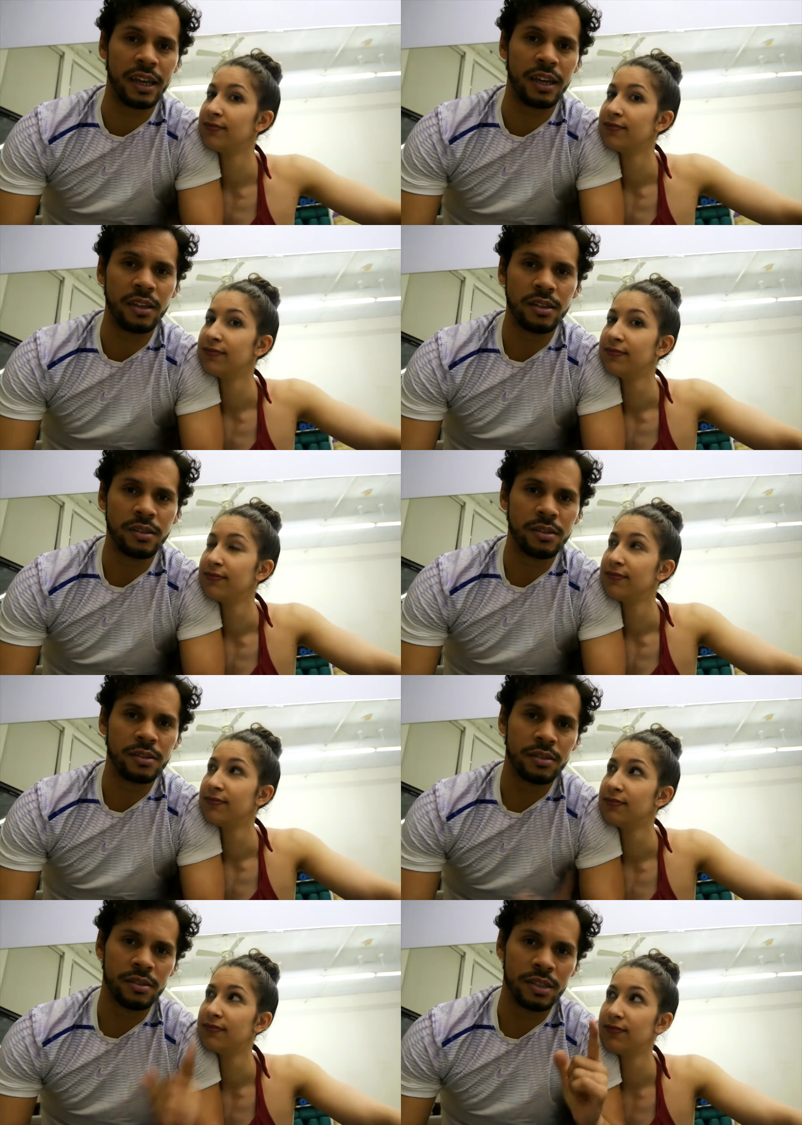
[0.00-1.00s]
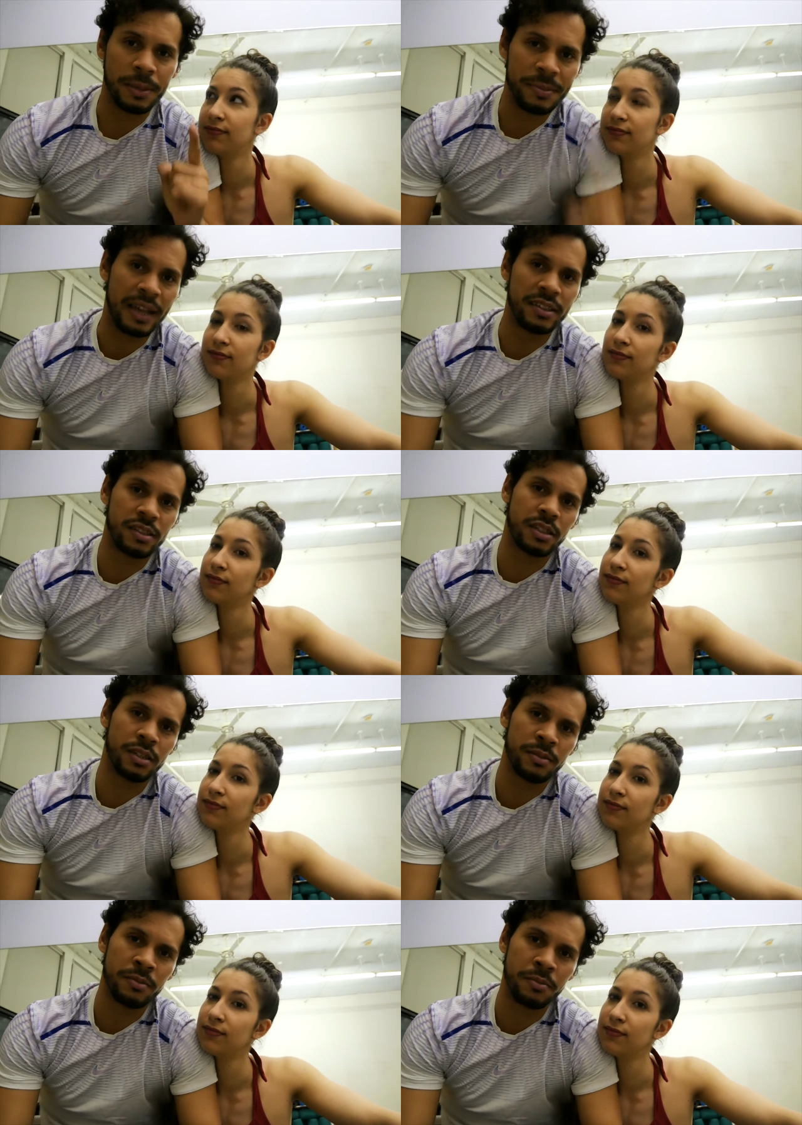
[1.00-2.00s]
Speaker 1: day, keep
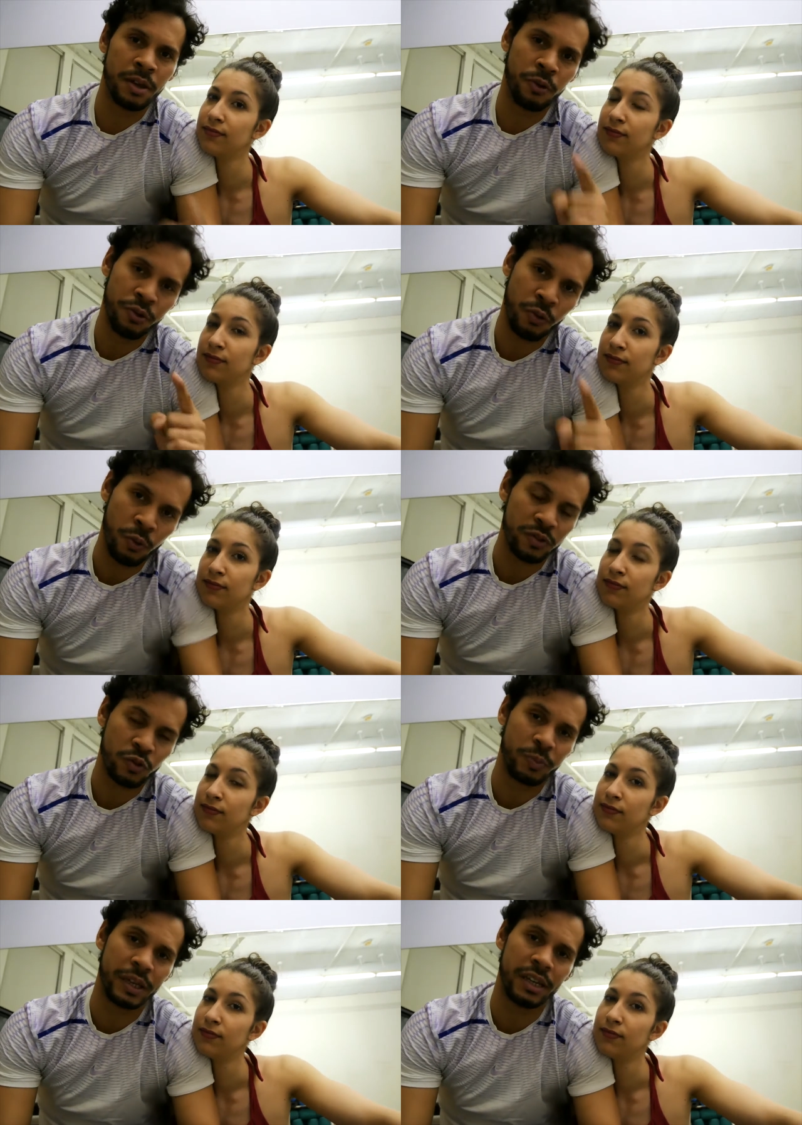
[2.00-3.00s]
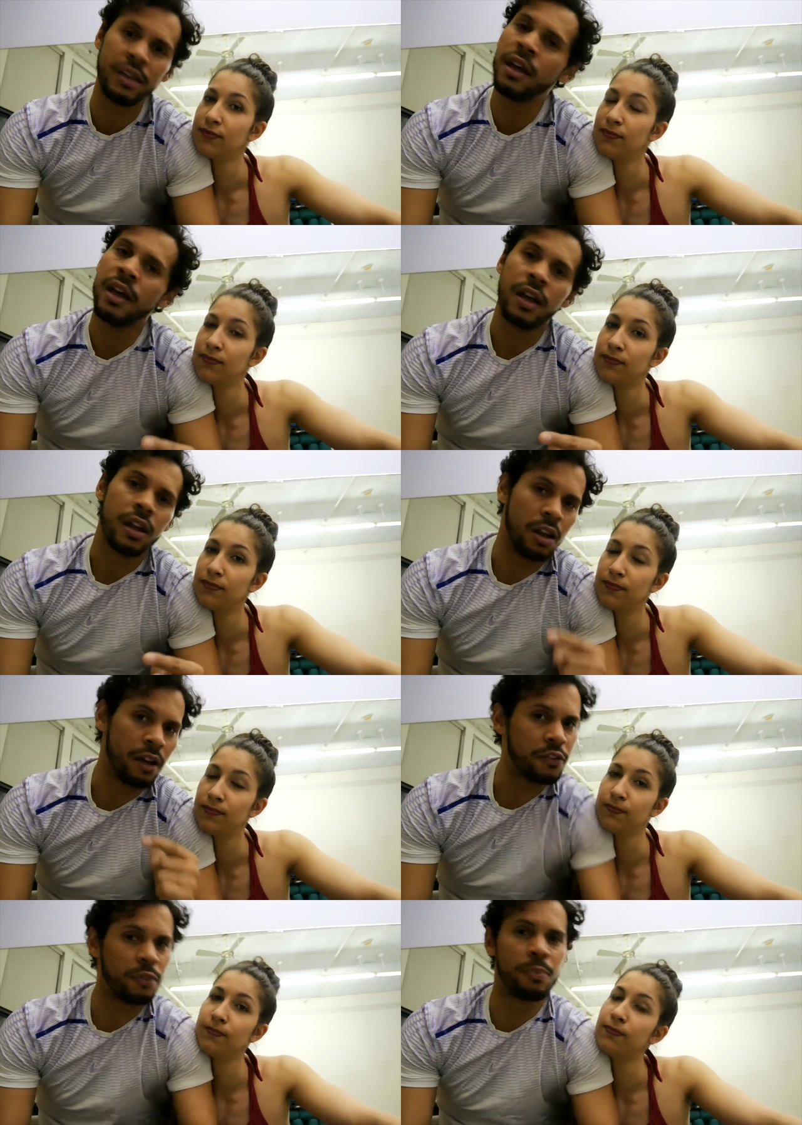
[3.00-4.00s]
dancing, be who you want to be,
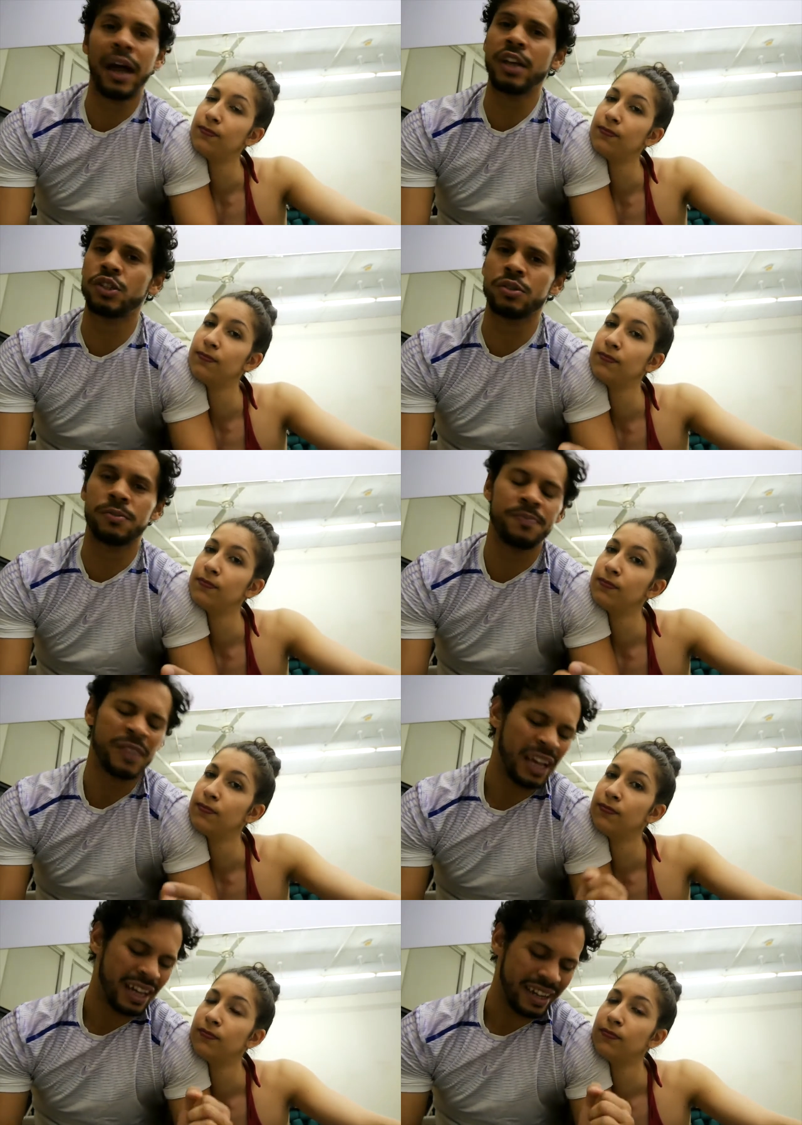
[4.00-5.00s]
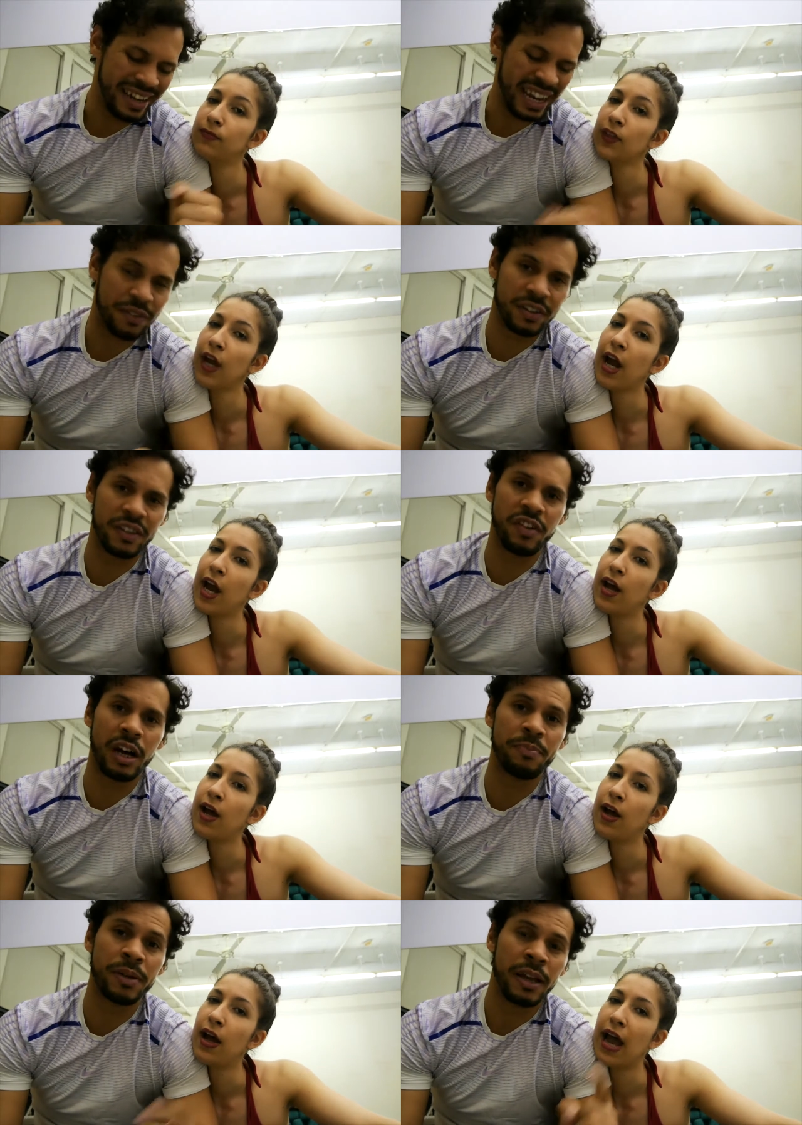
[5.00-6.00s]
love your passion, never give
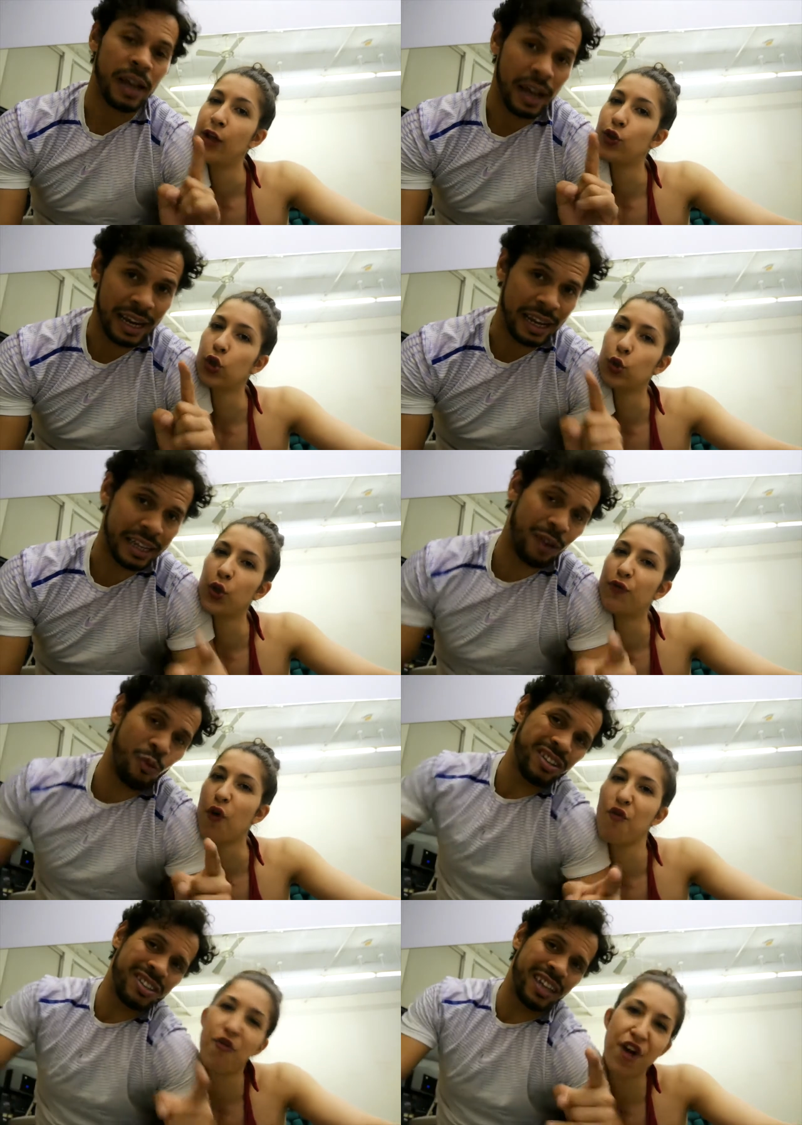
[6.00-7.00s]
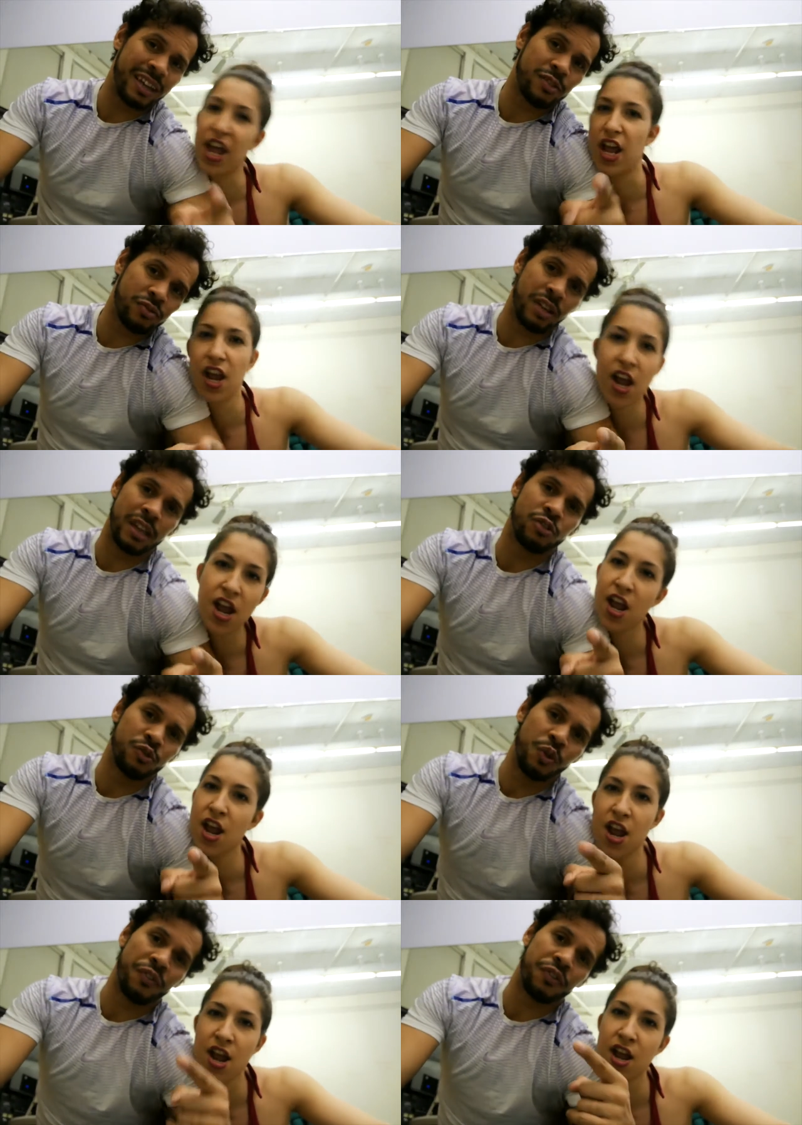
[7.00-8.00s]
up. And, and like I was free. saying today, don't
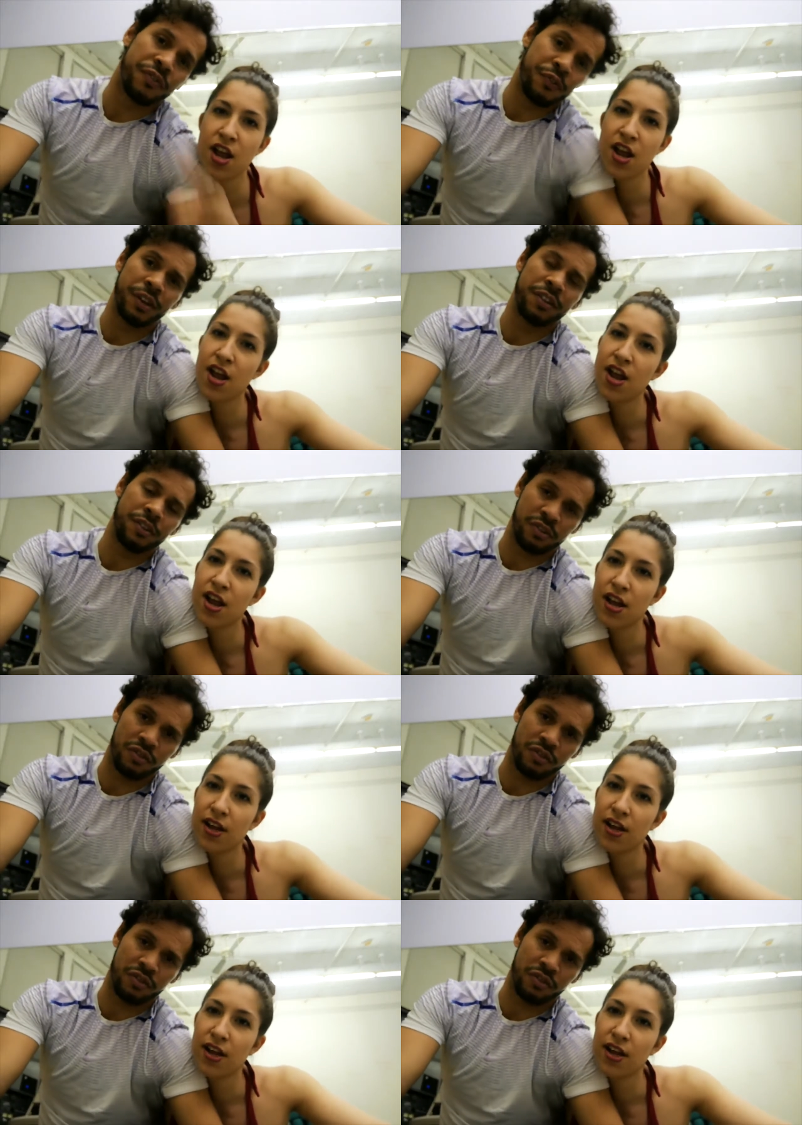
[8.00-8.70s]
do it for free. You know,